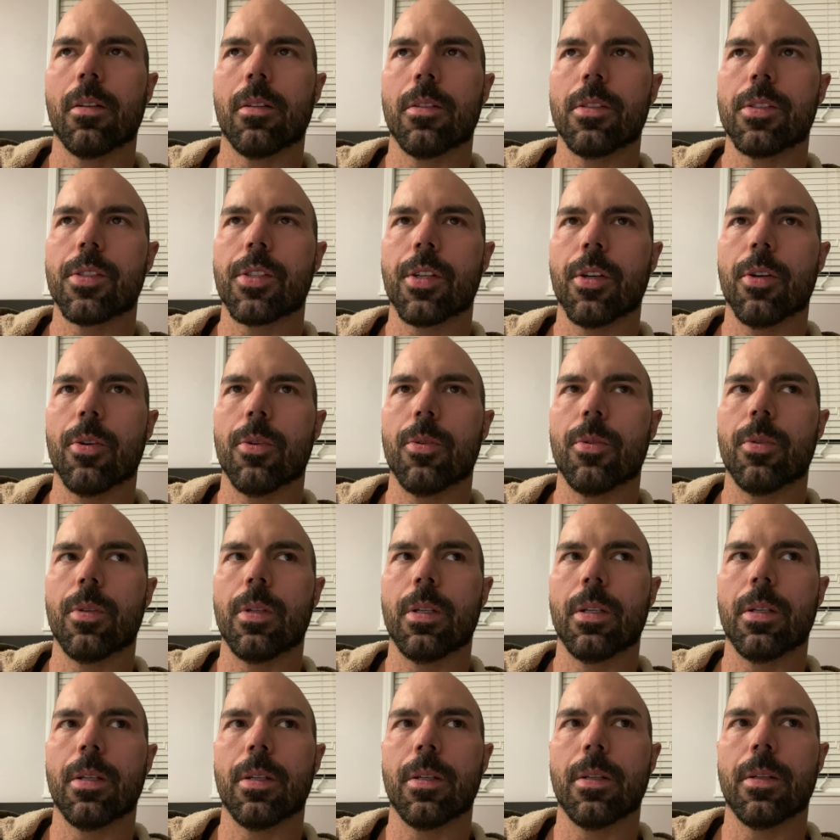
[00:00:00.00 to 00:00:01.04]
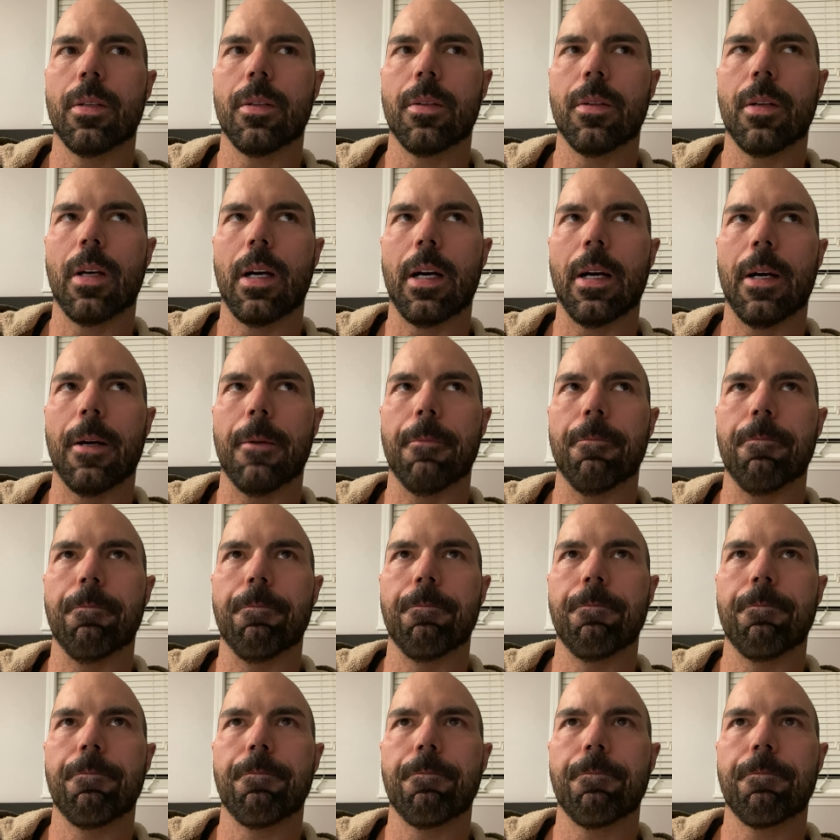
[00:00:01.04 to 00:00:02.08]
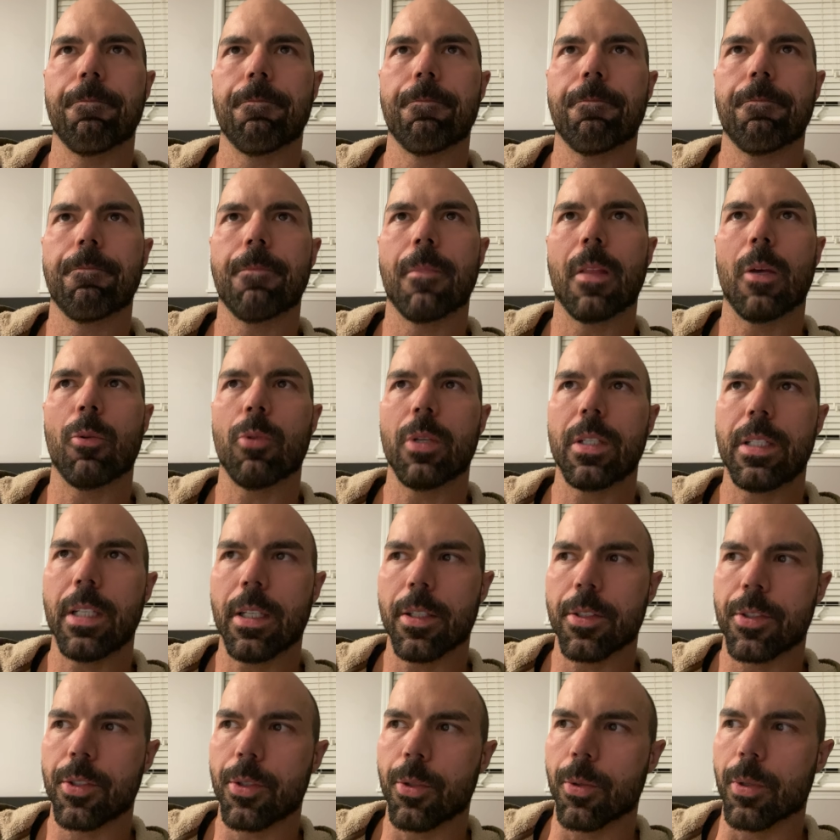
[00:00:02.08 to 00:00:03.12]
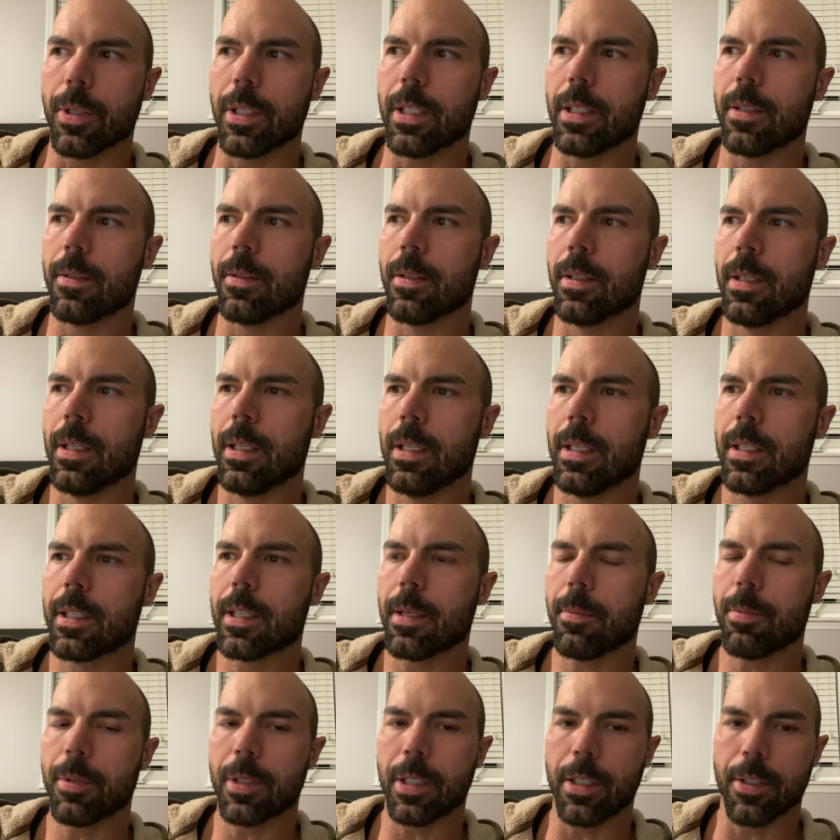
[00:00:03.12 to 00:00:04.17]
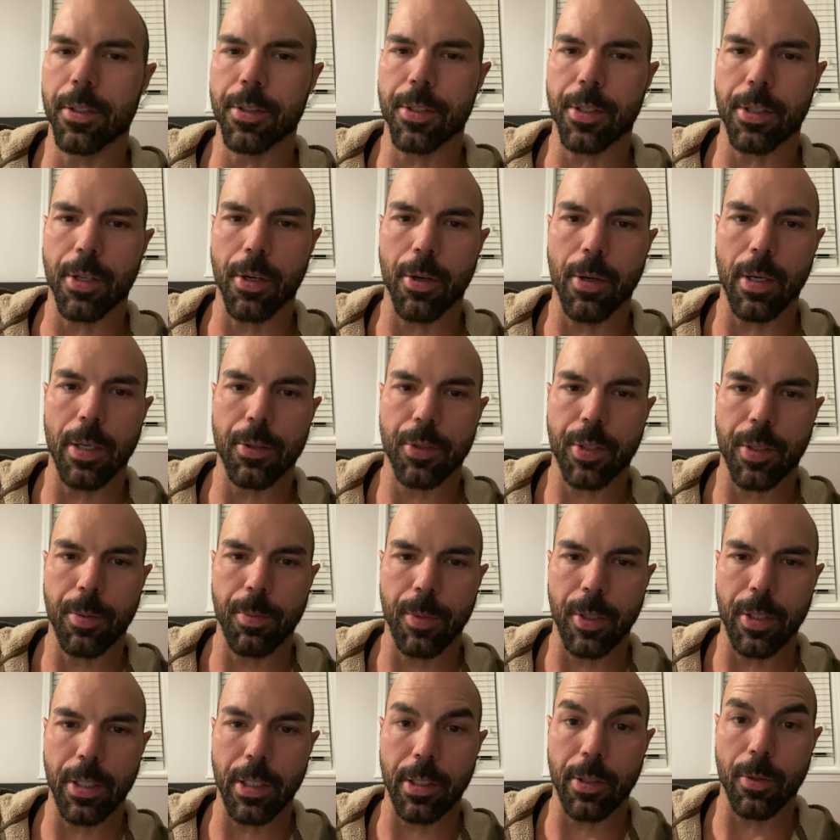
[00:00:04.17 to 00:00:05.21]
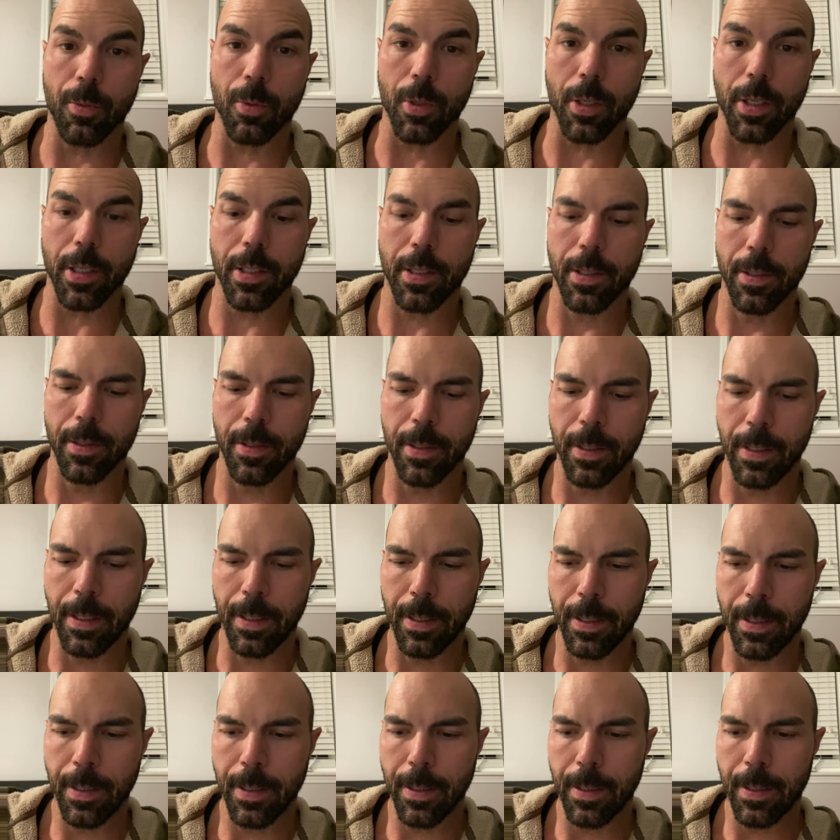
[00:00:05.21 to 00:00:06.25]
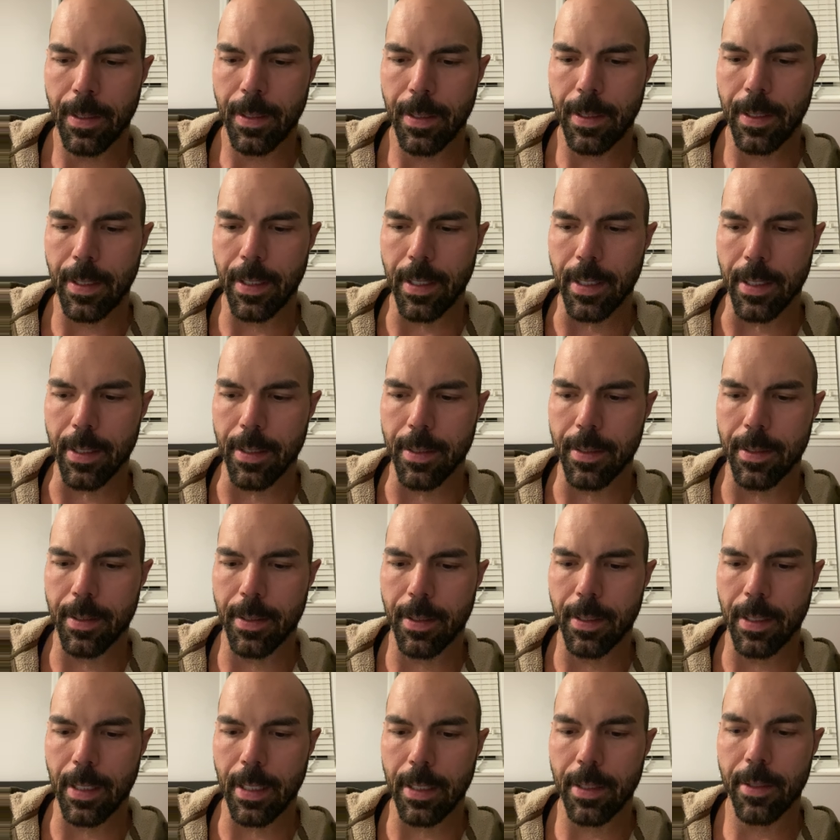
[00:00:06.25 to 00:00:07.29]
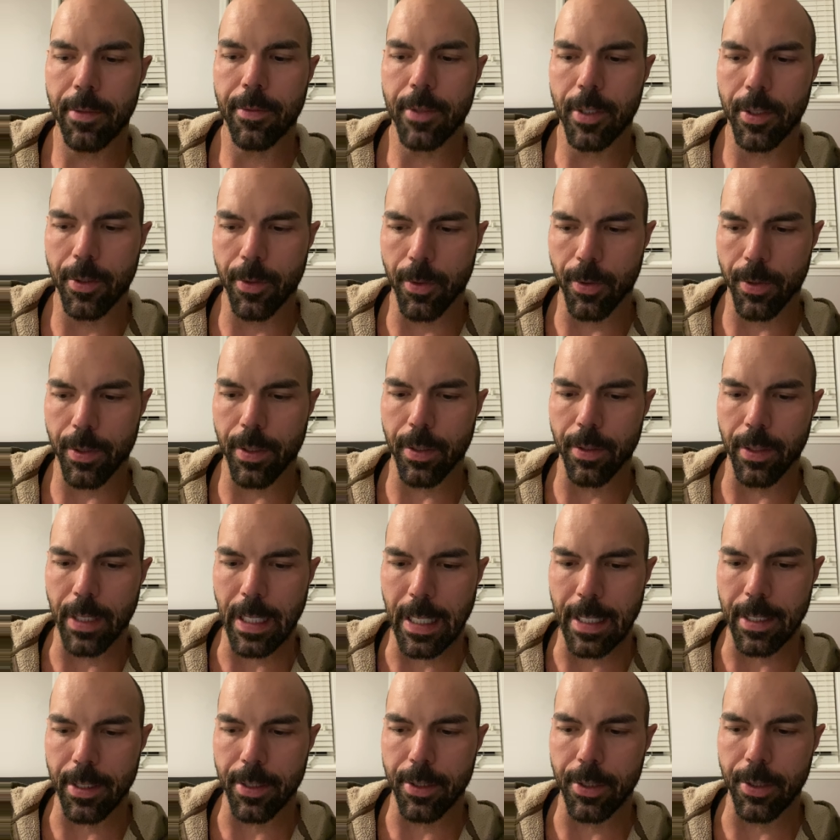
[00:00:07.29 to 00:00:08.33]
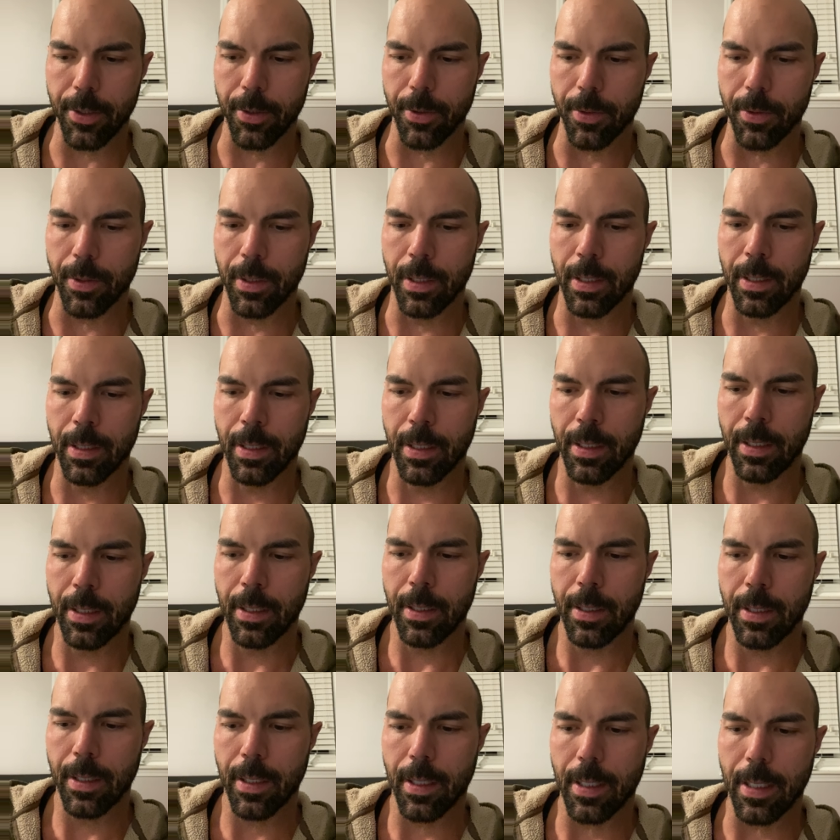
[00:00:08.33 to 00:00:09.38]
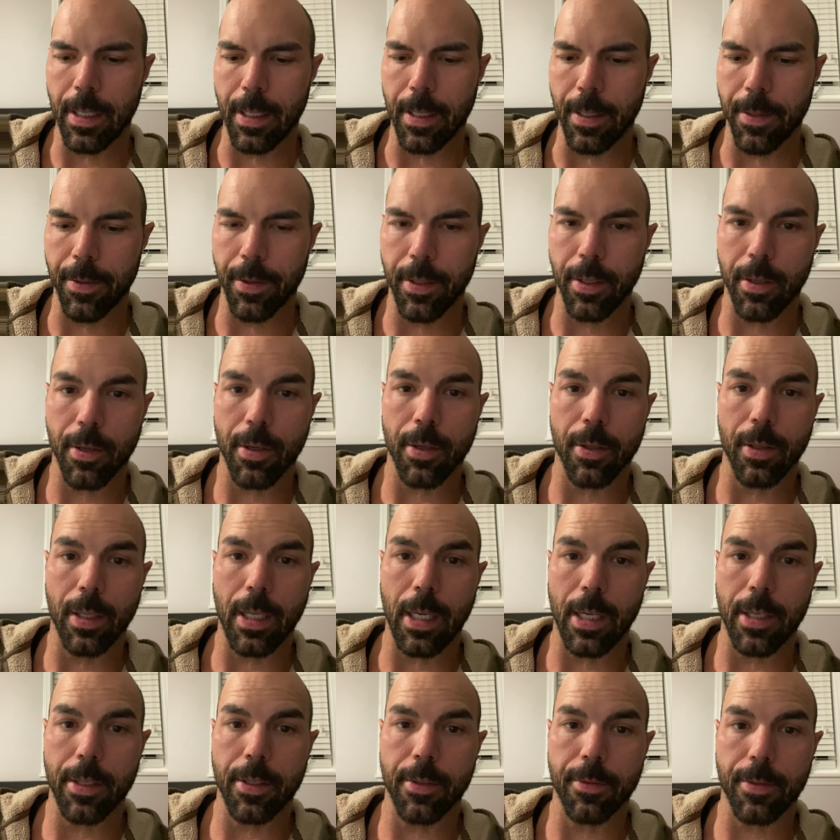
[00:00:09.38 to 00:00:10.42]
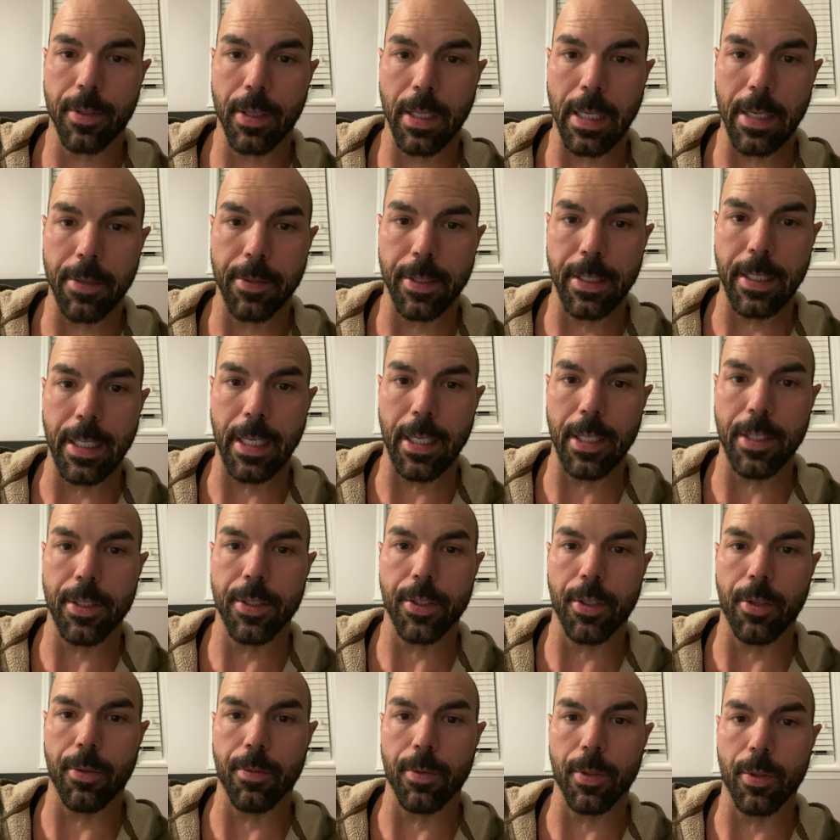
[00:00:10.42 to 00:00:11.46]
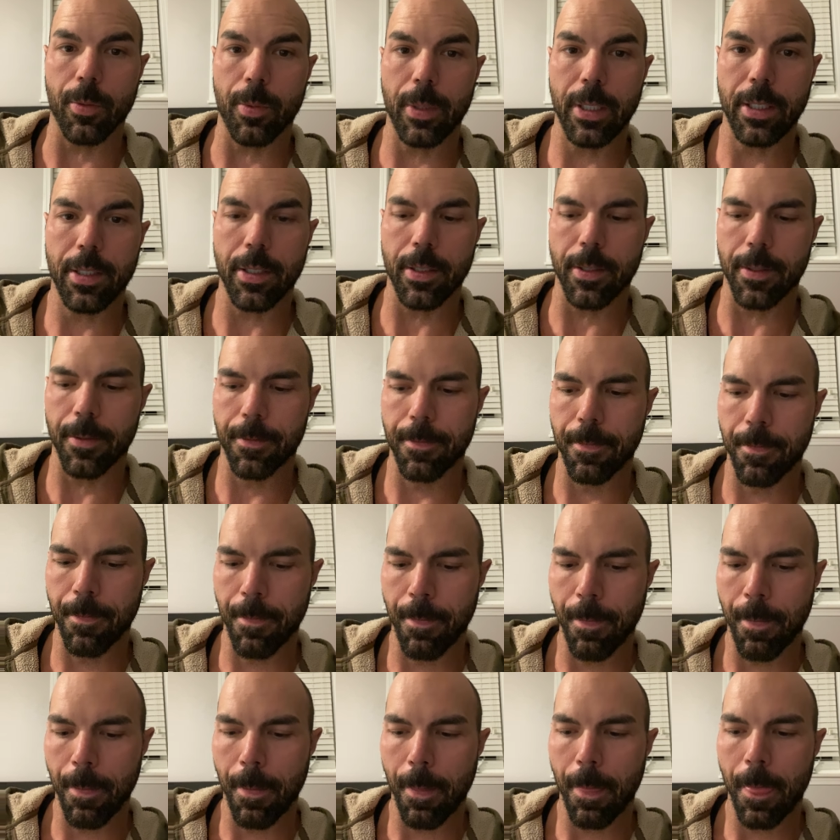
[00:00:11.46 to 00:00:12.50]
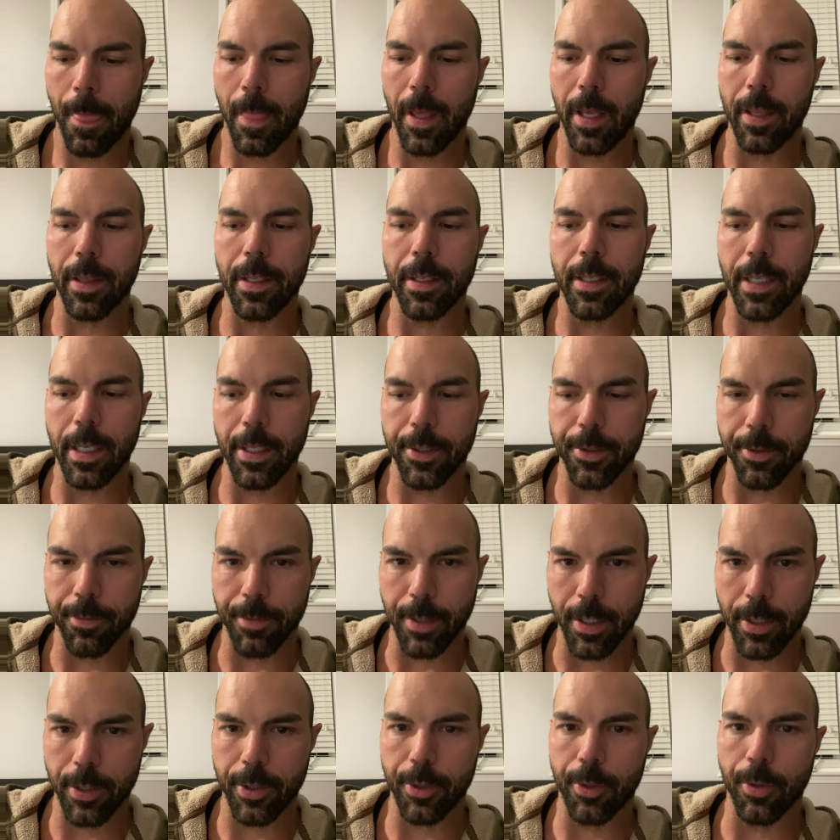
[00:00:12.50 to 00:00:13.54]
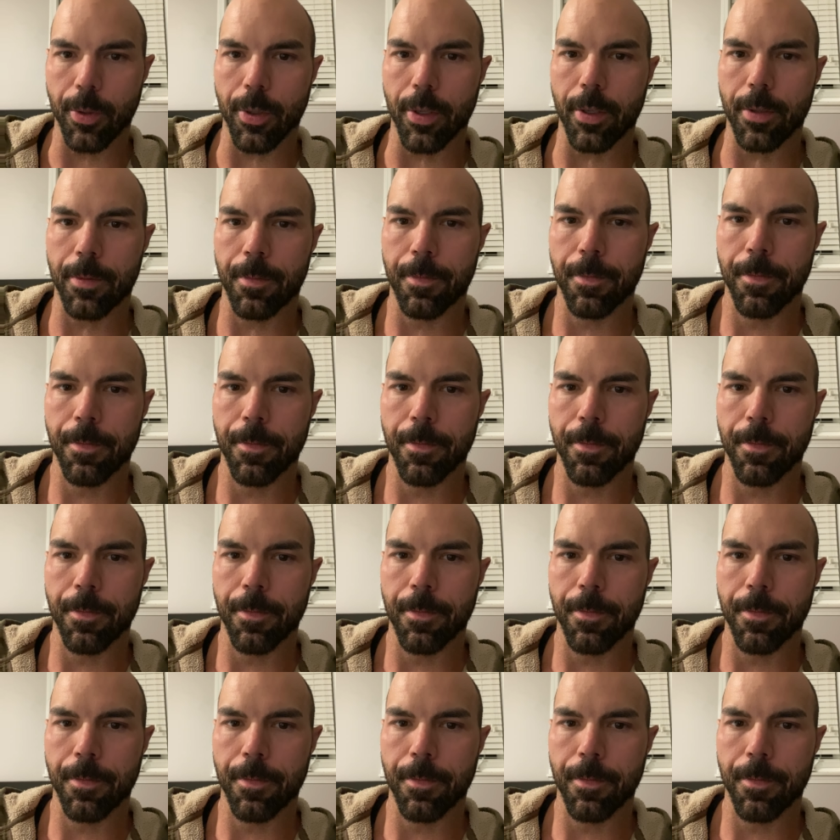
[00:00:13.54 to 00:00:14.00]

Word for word: So, um, I want to tell a story. A couple years ago, I was commuting to work, and I live in northern latitude. Uh, there are a lot of cloudy days over the winter, and the days are very short.